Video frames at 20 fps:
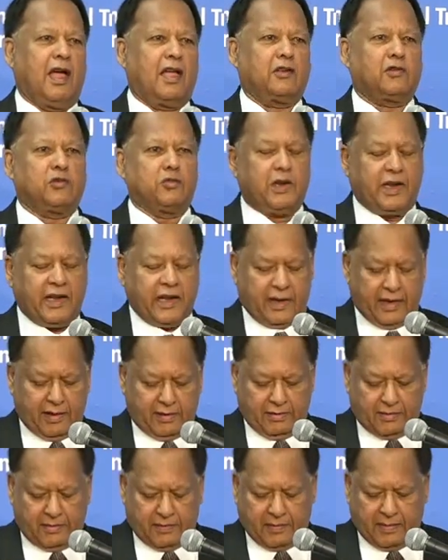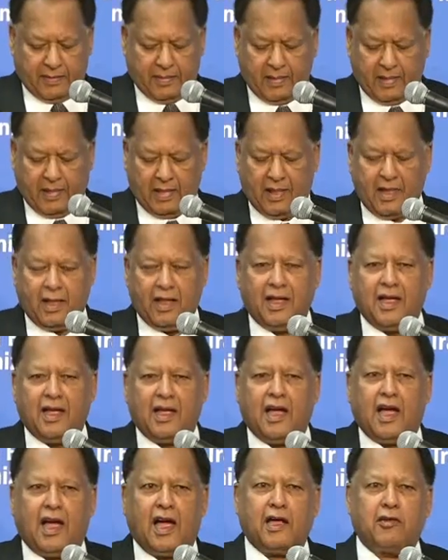And today,
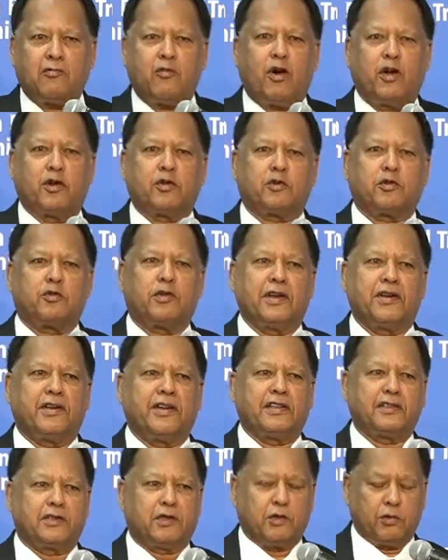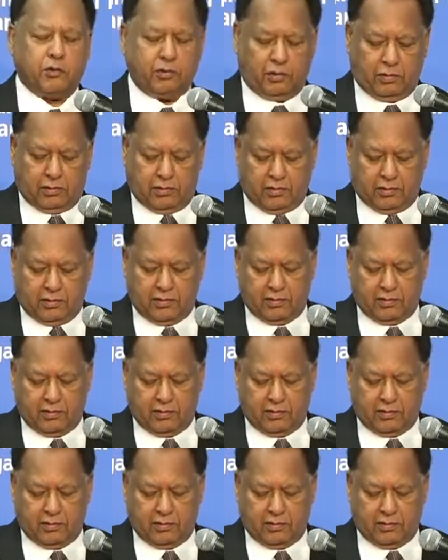I want to address you